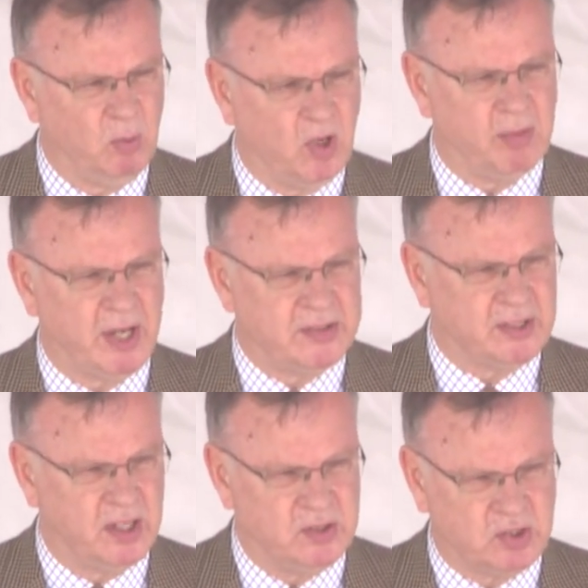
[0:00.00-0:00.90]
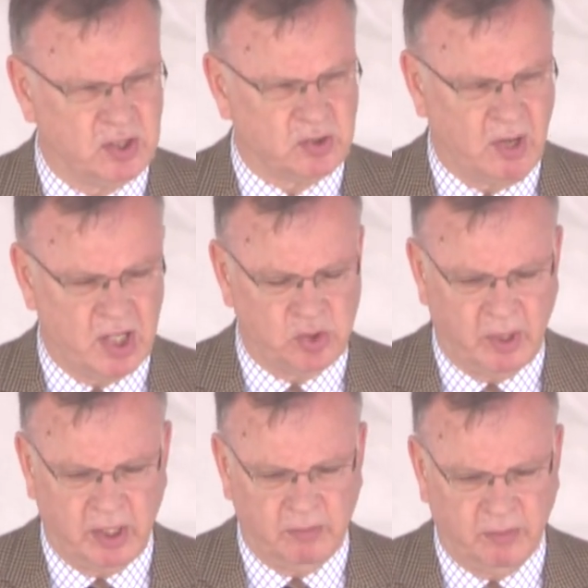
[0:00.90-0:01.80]
One of my sons just
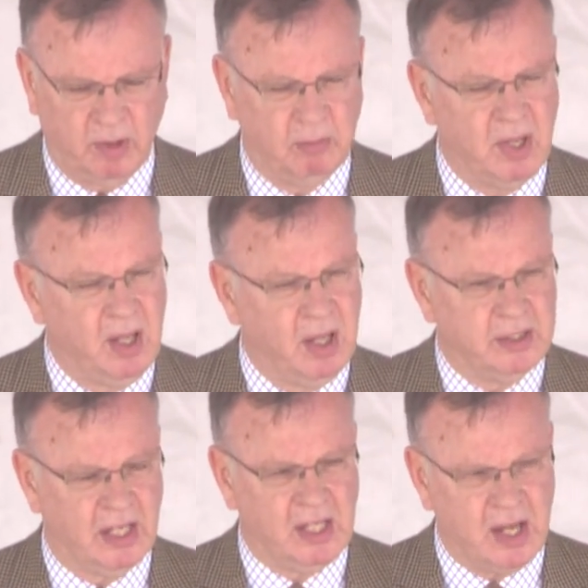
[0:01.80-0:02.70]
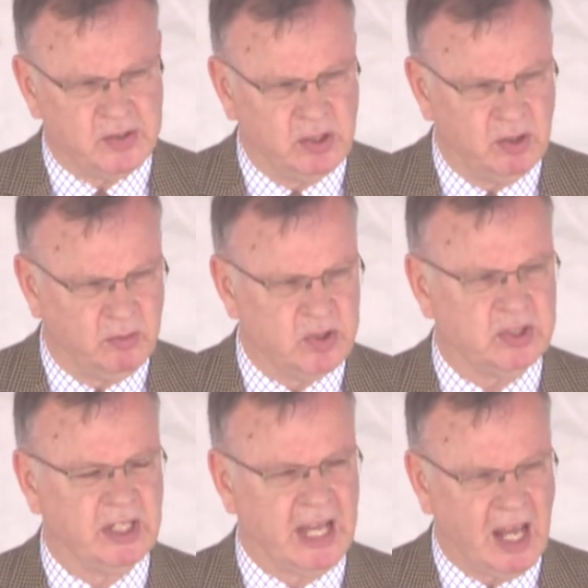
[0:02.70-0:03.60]
graduated from Dalhousie
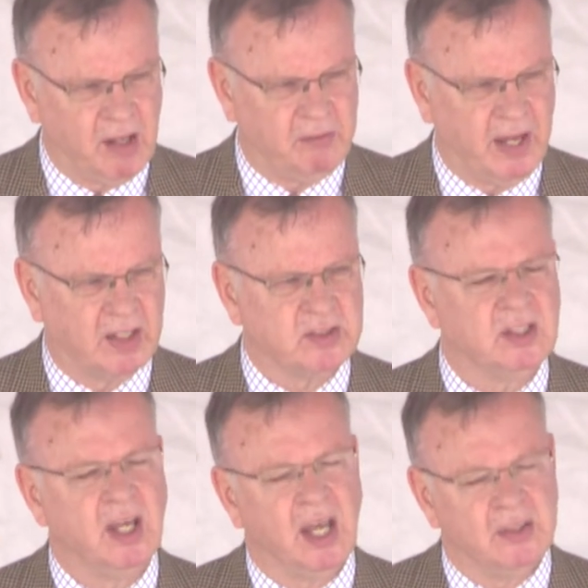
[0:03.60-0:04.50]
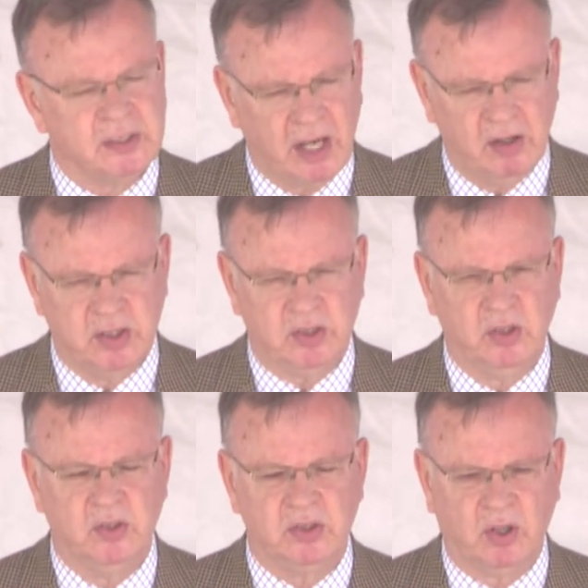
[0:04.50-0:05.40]
University in Halifax, and Saudi
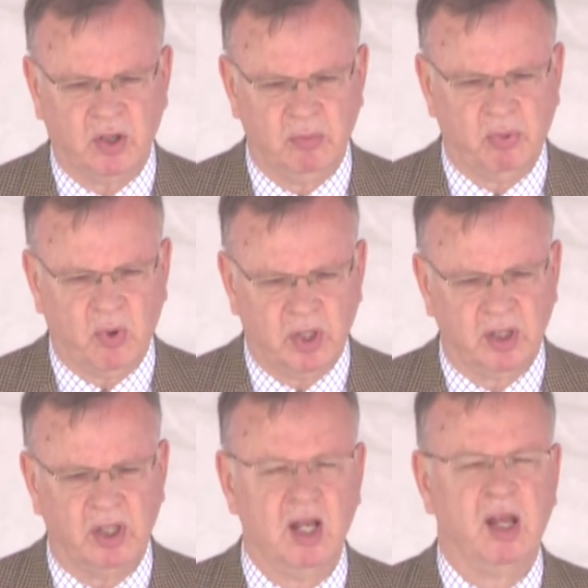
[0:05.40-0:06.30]
students are an important